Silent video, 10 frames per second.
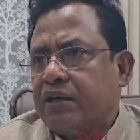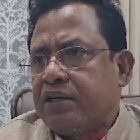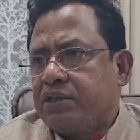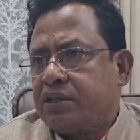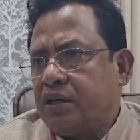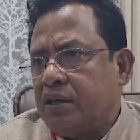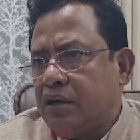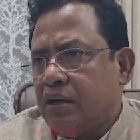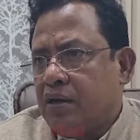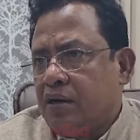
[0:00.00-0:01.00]
released
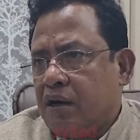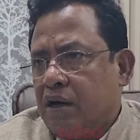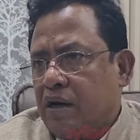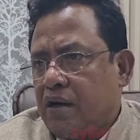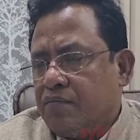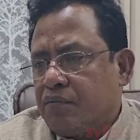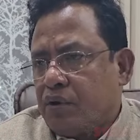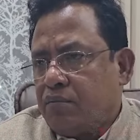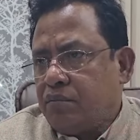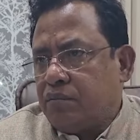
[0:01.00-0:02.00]

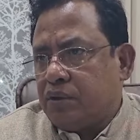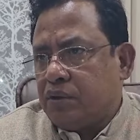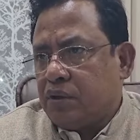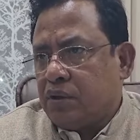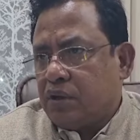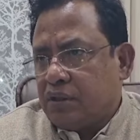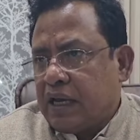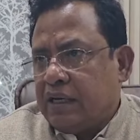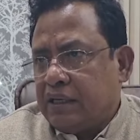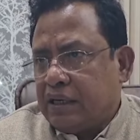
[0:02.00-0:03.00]
from
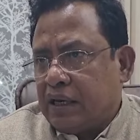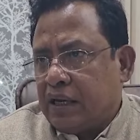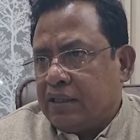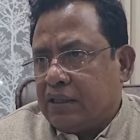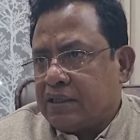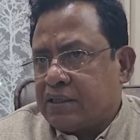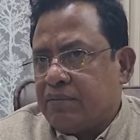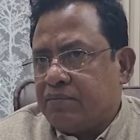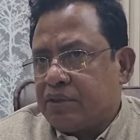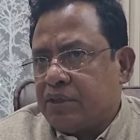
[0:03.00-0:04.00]
Delhi. And this
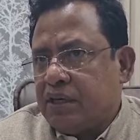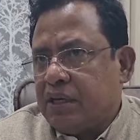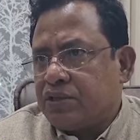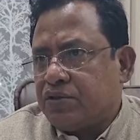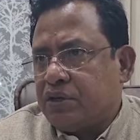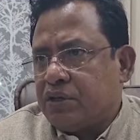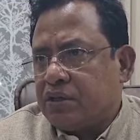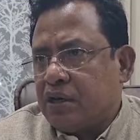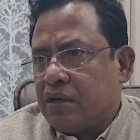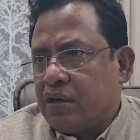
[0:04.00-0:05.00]
time, see, election
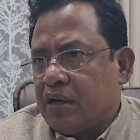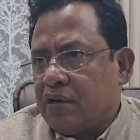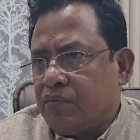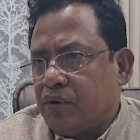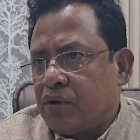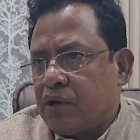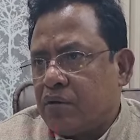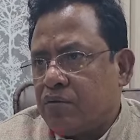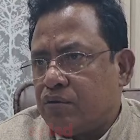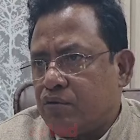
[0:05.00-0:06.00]
is running for
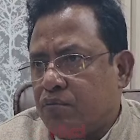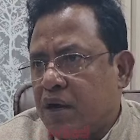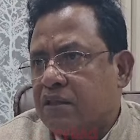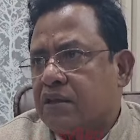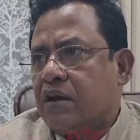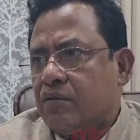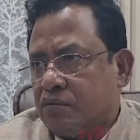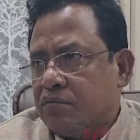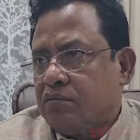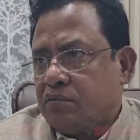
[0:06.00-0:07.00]
around 2 months now.
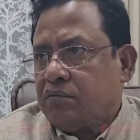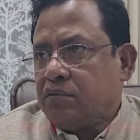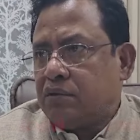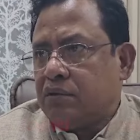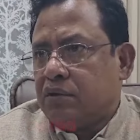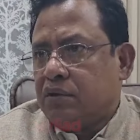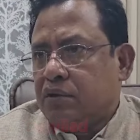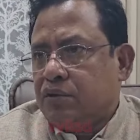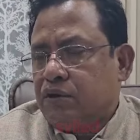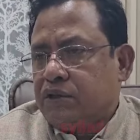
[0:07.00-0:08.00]

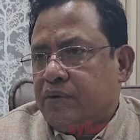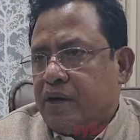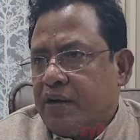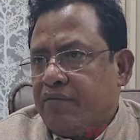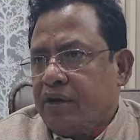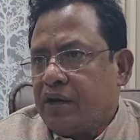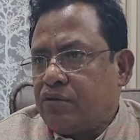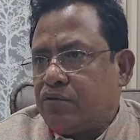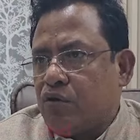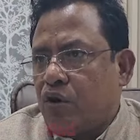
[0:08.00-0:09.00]
So it's very
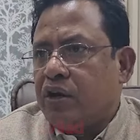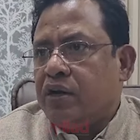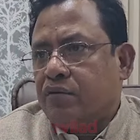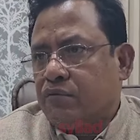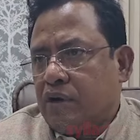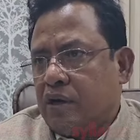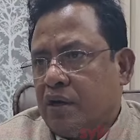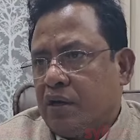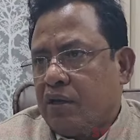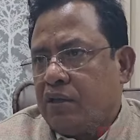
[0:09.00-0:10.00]
difficult to coordinate
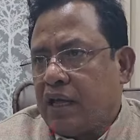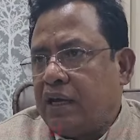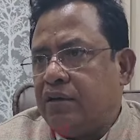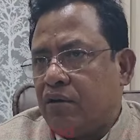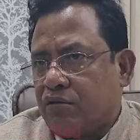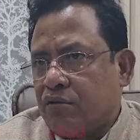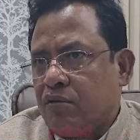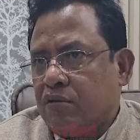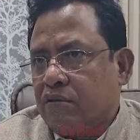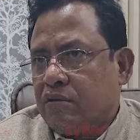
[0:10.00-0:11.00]
in Delhi
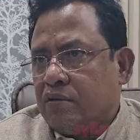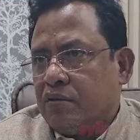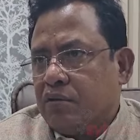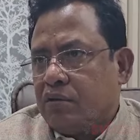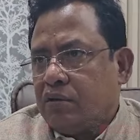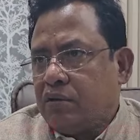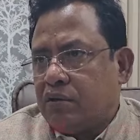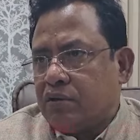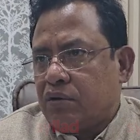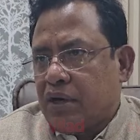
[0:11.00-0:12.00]
also.
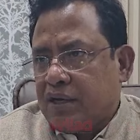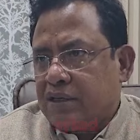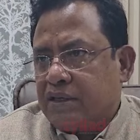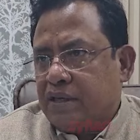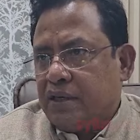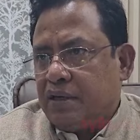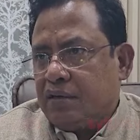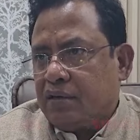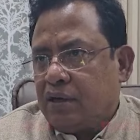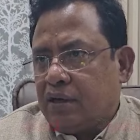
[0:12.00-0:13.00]
So let us
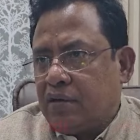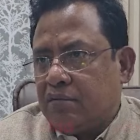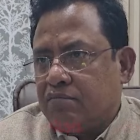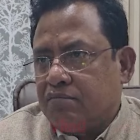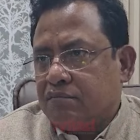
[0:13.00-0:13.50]
see the